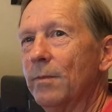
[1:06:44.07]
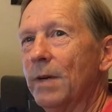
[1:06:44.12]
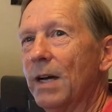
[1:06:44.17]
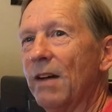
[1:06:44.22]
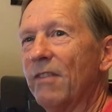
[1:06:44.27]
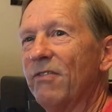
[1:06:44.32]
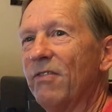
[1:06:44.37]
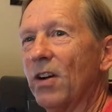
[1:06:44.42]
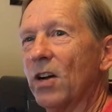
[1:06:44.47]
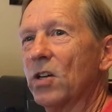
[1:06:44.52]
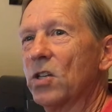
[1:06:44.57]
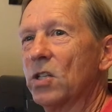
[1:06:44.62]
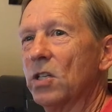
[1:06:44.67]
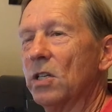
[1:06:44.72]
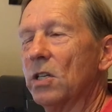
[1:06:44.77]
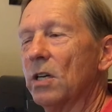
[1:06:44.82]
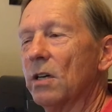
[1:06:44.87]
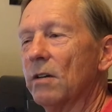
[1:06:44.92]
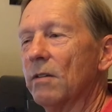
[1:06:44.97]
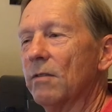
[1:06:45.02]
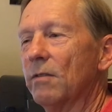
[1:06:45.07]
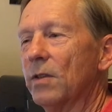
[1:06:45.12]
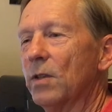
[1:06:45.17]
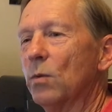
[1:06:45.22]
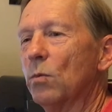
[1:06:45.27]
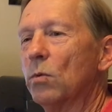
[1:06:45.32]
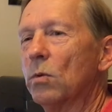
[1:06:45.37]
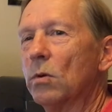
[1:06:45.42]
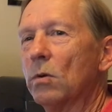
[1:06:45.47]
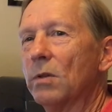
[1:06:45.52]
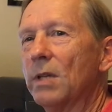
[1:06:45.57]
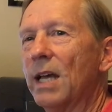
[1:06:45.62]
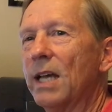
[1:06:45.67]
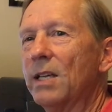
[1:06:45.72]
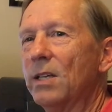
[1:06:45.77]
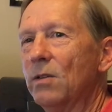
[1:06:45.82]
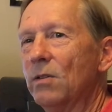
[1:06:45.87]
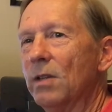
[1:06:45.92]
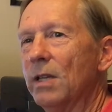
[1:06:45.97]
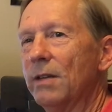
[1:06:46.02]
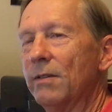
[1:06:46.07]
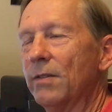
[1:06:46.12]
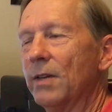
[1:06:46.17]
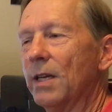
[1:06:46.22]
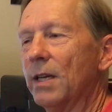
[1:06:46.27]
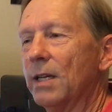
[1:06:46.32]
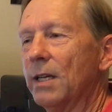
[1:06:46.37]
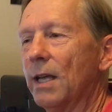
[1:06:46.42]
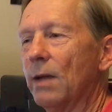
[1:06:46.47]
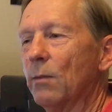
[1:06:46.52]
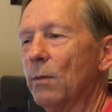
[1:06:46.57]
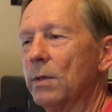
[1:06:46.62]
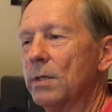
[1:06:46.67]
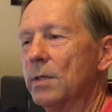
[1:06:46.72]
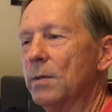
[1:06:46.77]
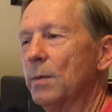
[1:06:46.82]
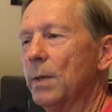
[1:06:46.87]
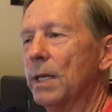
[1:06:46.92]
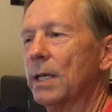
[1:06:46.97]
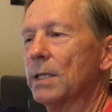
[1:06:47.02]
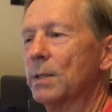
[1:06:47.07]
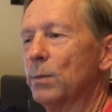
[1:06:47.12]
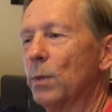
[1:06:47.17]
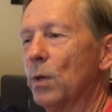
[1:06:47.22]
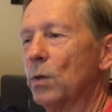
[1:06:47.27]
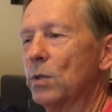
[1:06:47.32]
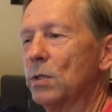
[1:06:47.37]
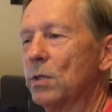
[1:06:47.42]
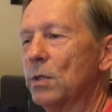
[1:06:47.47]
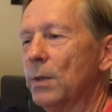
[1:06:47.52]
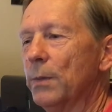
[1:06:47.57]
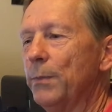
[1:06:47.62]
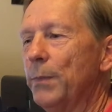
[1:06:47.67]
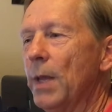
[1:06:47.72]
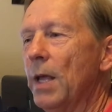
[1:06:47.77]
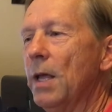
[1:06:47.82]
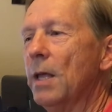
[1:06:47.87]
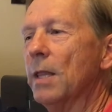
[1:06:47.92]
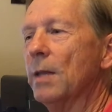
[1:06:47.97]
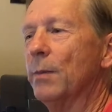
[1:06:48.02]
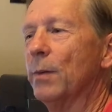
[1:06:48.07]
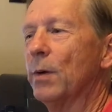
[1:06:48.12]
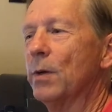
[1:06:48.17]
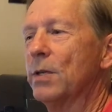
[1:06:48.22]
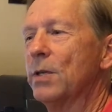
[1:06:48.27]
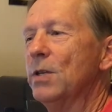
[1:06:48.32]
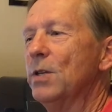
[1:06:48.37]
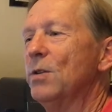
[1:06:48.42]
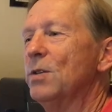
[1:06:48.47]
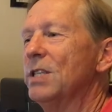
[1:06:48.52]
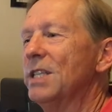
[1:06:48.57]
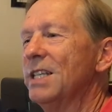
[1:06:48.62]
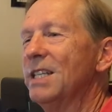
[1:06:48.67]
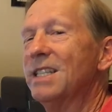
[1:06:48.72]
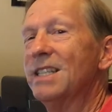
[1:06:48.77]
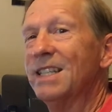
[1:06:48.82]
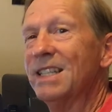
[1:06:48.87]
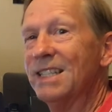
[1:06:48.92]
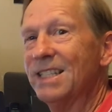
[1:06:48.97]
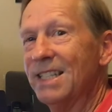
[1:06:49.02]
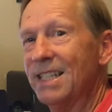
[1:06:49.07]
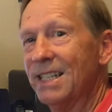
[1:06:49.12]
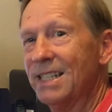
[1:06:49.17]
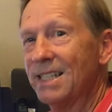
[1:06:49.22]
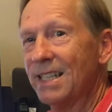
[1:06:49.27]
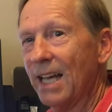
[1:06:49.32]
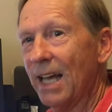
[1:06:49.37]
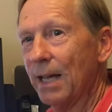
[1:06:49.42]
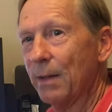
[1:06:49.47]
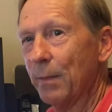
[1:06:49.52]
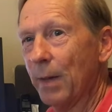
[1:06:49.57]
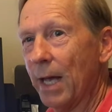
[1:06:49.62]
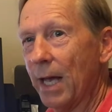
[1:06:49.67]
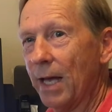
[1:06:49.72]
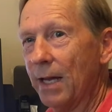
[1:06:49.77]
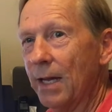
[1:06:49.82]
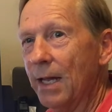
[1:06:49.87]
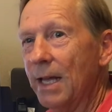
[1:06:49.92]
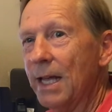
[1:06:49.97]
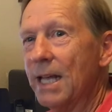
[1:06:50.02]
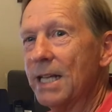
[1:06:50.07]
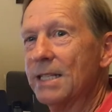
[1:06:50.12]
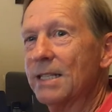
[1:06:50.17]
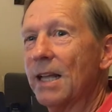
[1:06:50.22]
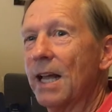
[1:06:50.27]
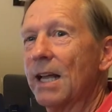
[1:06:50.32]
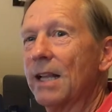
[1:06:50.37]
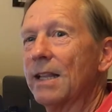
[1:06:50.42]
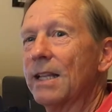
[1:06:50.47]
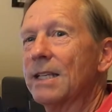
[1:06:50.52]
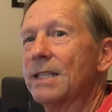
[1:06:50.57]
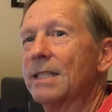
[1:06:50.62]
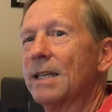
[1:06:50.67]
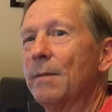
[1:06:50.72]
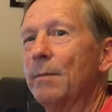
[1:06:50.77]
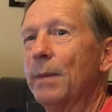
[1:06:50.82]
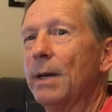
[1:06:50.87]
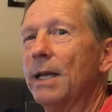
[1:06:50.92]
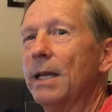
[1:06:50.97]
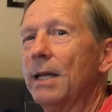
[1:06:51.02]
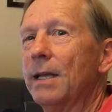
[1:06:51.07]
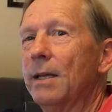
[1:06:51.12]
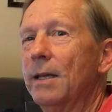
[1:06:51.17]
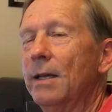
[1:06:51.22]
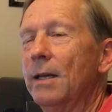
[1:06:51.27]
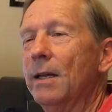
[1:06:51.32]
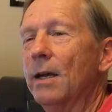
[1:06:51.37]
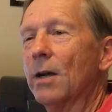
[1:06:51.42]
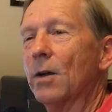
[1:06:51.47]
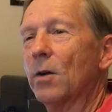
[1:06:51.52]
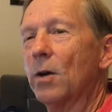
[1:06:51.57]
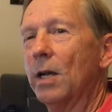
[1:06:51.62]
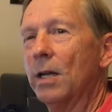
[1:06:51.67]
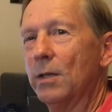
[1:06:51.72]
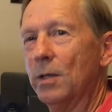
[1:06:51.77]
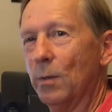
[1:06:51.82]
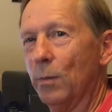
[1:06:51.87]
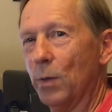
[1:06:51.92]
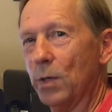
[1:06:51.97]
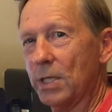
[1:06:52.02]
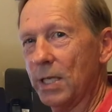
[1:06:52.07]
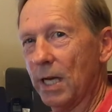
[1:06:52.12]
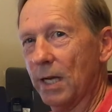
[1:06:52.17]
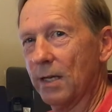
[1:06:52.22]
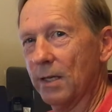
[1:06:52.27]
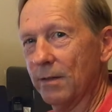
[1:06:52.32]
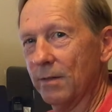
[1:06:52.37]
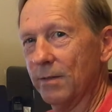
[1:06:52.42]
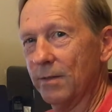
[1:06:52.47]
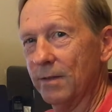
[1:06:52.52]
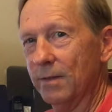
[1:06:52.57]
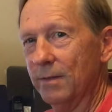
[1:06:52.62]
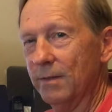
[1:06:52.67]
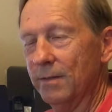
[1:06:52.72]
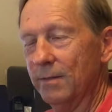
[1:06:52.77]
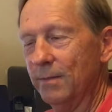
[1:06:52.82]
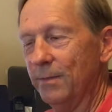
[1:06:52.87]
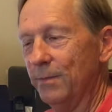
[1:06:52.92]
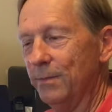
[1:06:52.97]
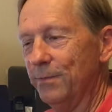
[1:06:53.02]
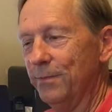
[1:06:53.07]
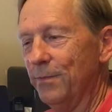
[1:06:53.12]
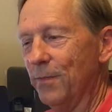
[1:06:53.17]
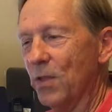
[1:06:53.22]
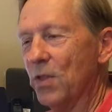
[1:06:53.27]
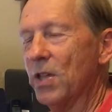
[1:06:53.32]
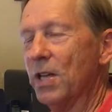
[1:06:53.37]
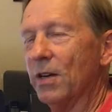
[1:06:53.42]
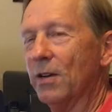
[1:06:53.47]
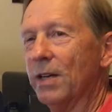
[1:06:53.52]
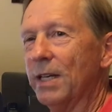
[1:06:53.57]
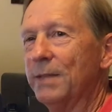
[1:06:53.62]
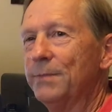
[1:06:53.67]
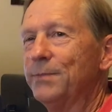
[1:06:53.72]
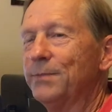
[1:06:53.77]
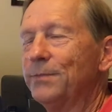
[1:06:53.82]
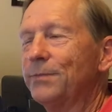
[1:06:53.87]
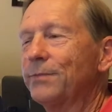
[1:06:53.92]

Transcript: a function of the world that you live in and what you've been exposed to. The person who sees the Zigzag Man is likely somebody, according to projective theory,